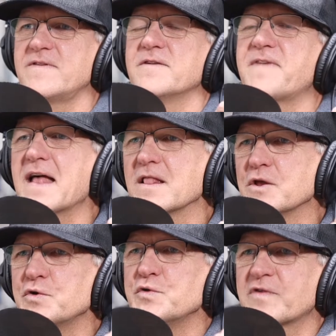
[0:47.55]
If I
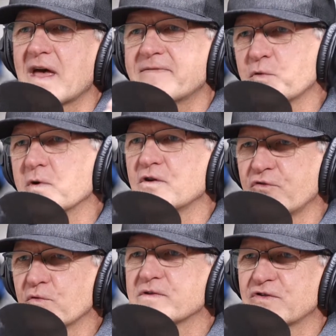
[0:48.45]
lose, I have to wear a
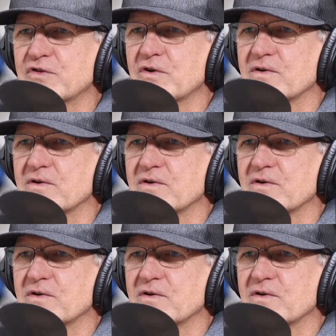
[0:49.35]
Georgia shirt